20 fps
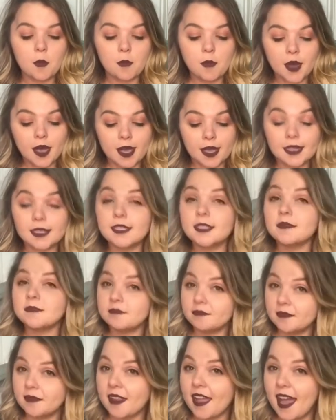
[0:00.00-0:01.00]
But
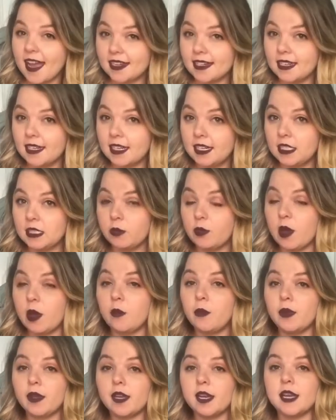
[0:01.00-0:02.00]
I did need to
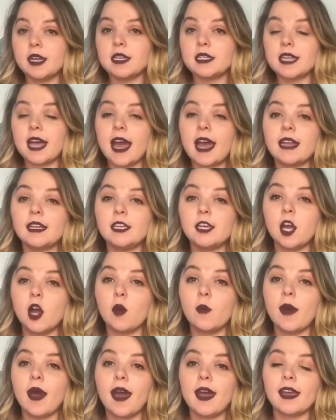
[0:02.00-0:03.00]
pump because I had to
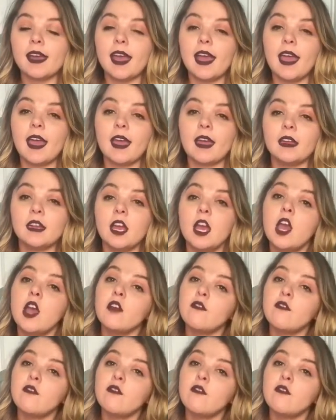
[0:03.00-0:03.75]
go back and